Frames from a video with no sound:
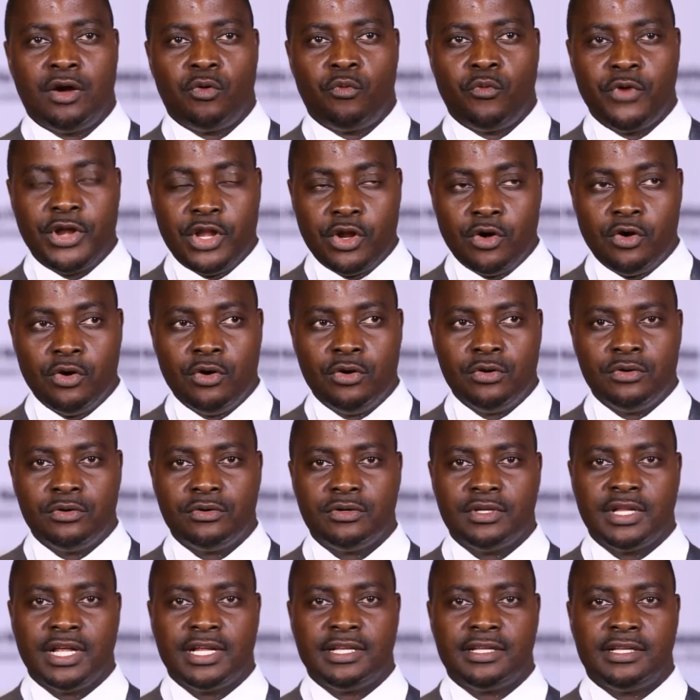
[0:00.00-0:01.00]
We know
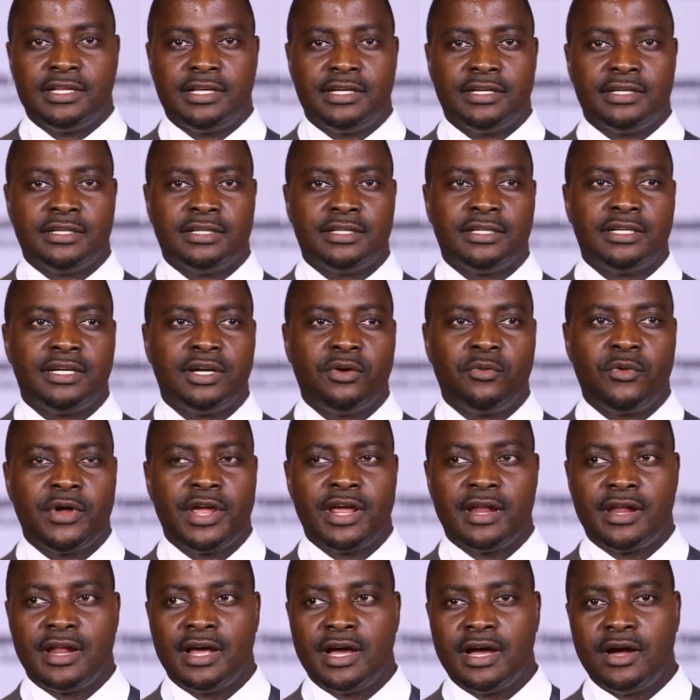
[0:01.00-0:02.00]
that
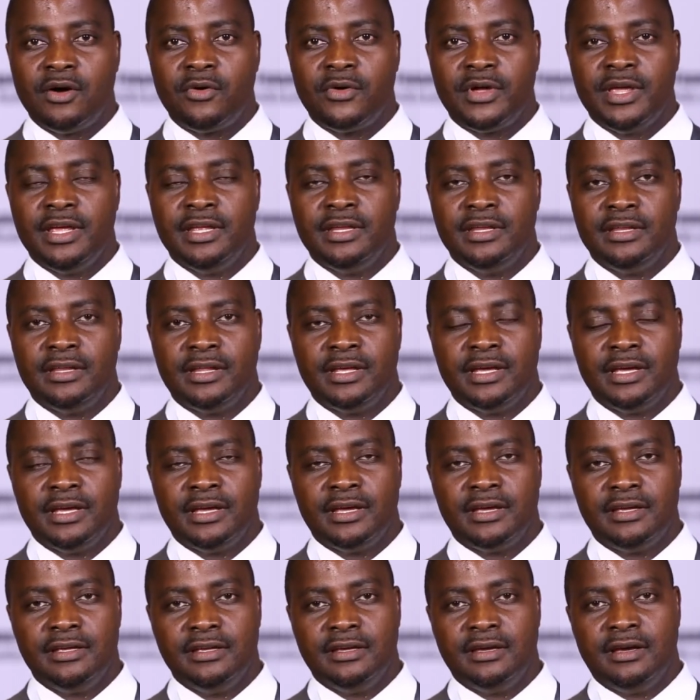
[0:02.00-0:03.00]
we are now in the
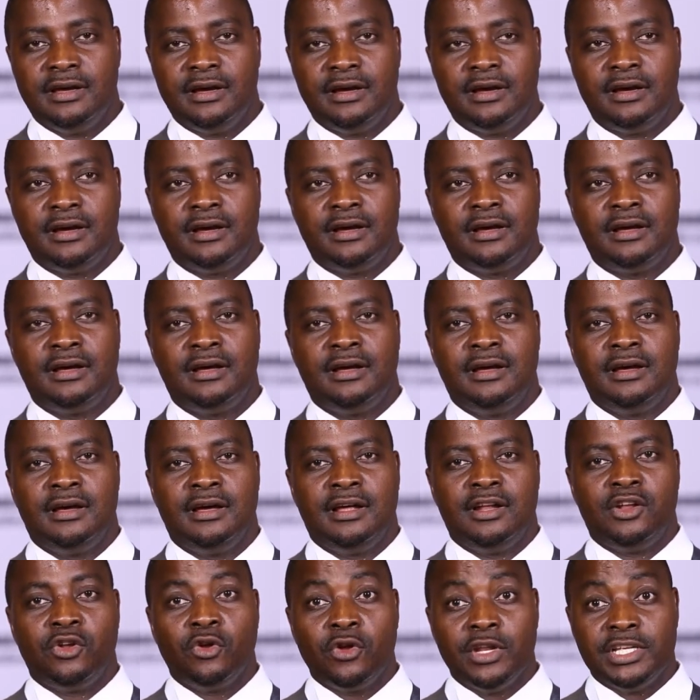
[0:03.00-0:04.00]

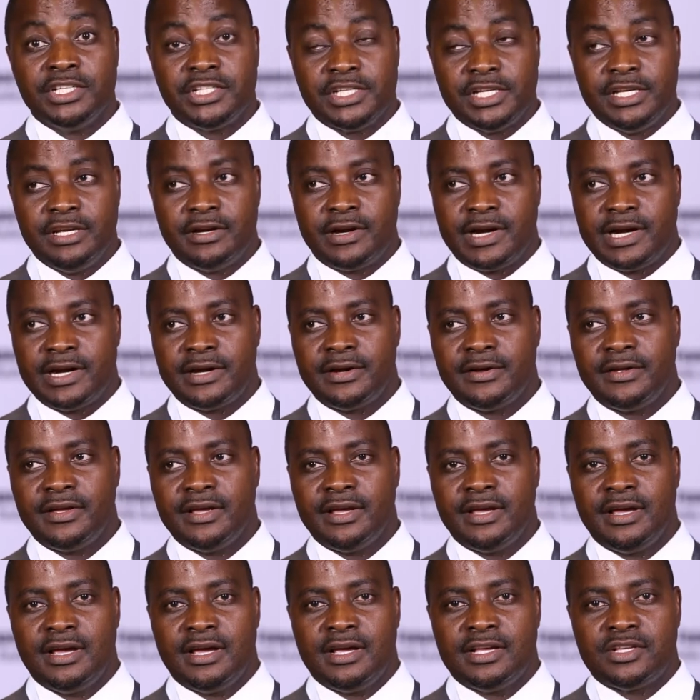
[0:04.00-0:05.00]
knowledge era,
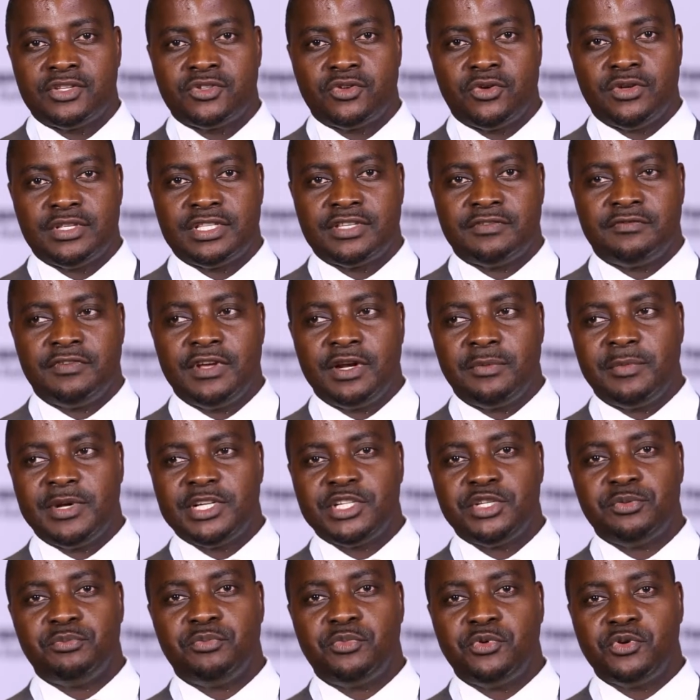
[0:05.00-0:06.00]
so it's very
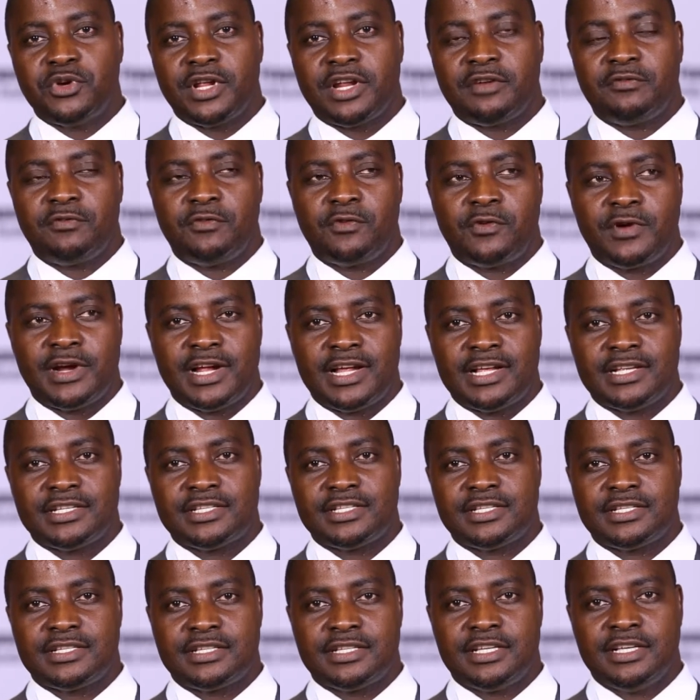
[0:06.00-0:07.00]
much important for
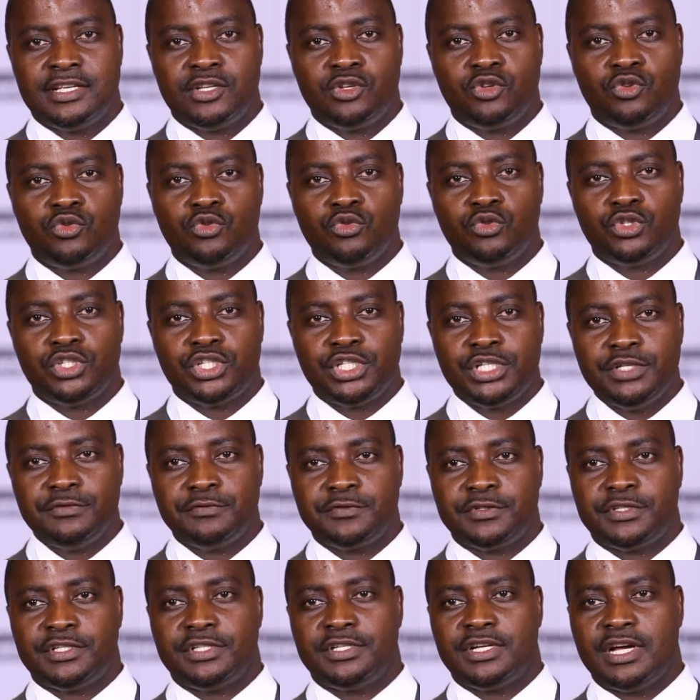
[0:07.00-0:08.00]
us to
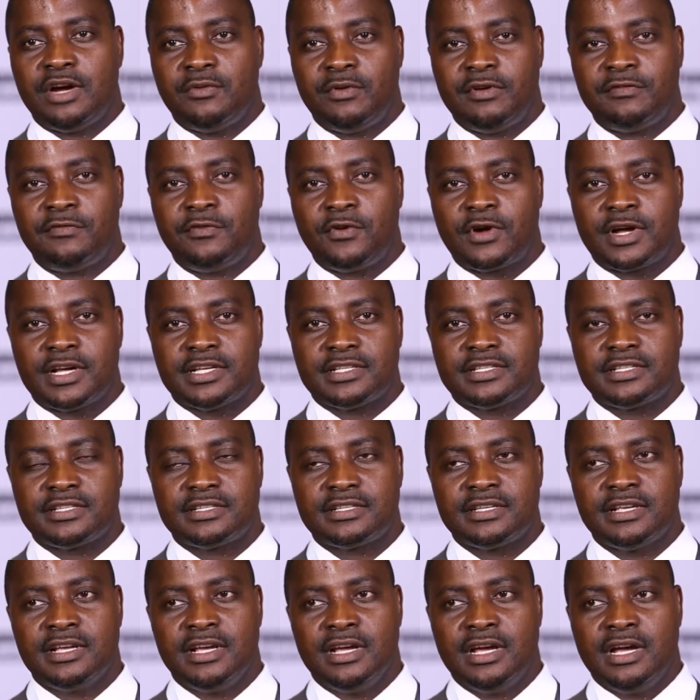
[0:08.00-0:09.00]
shift our
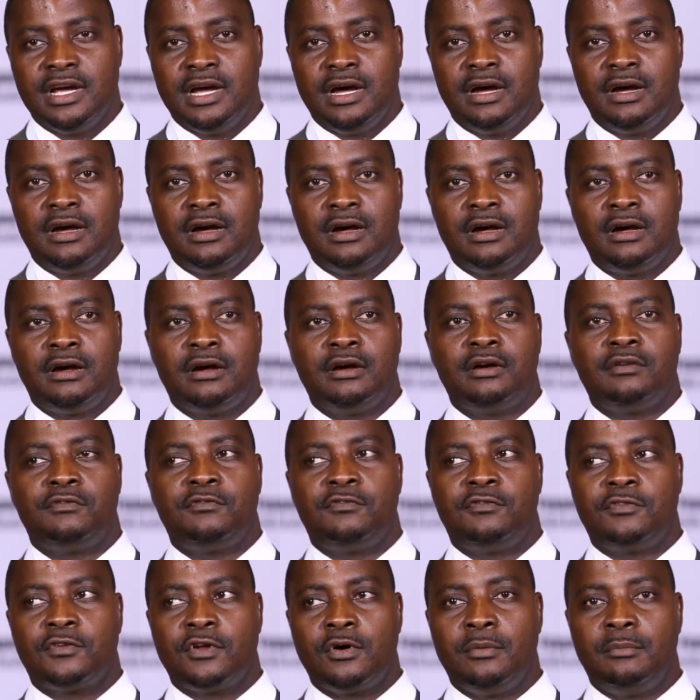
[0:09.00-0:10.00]
focus
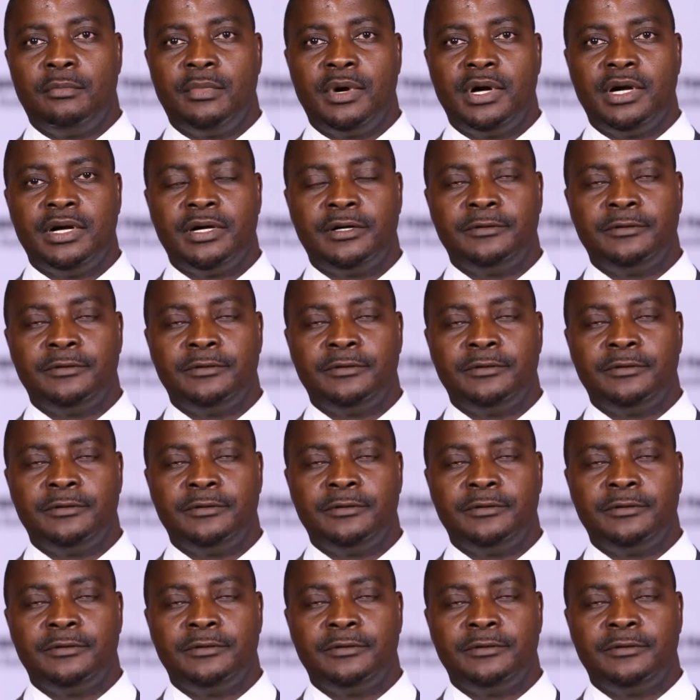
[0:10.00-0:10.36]
from